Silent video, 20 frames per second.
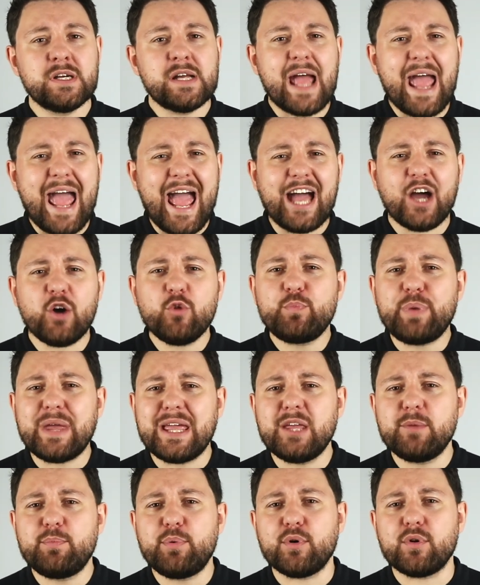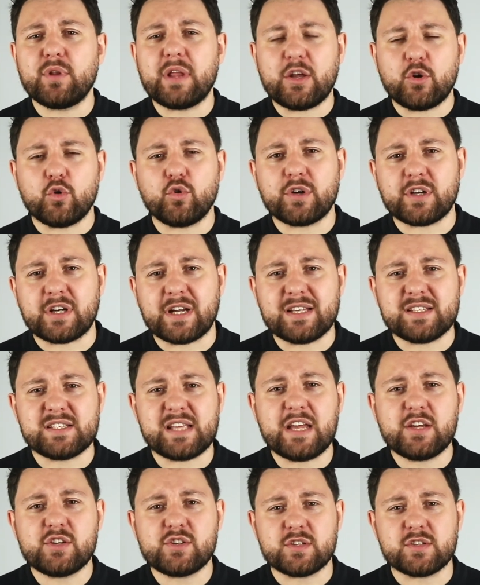How people and
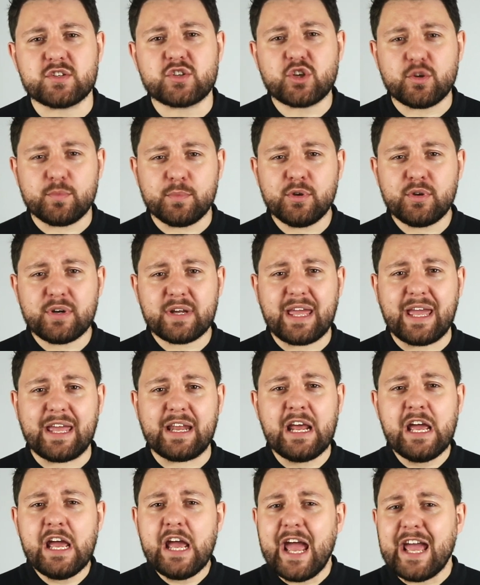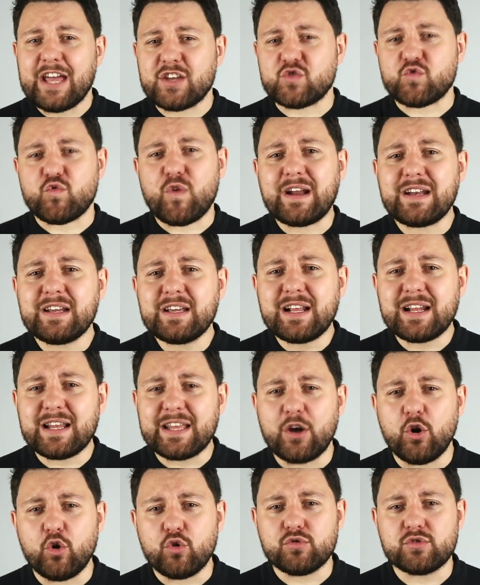organizations communicate has
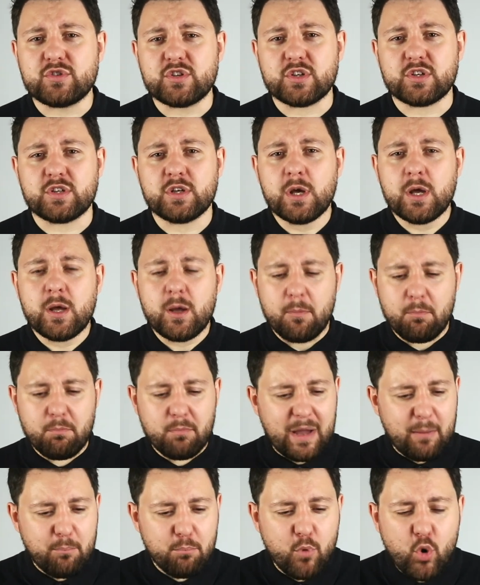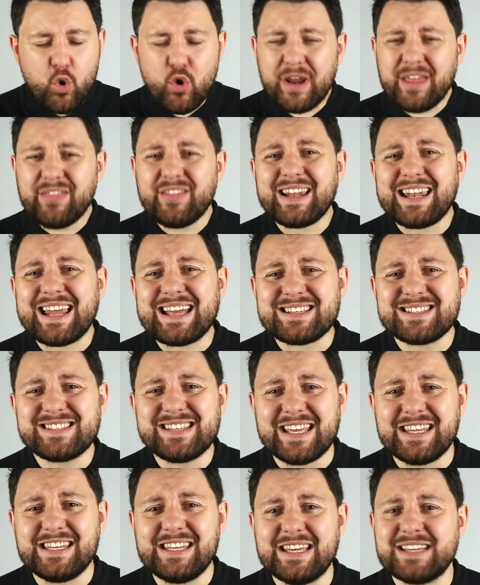radically altered more in the last
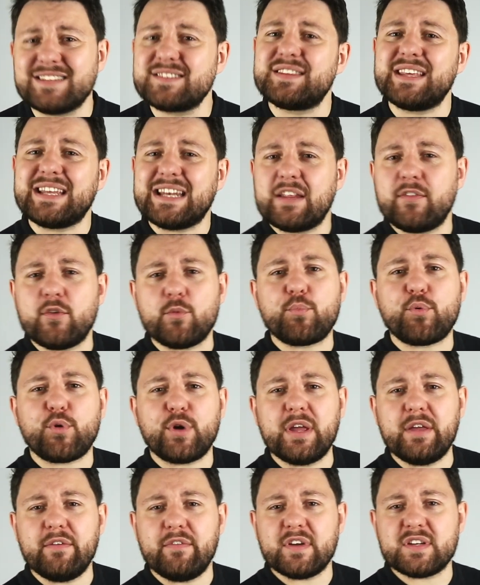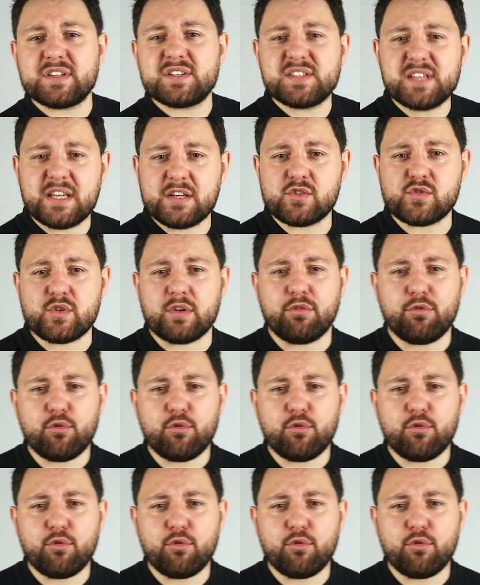10 years than in the previous century.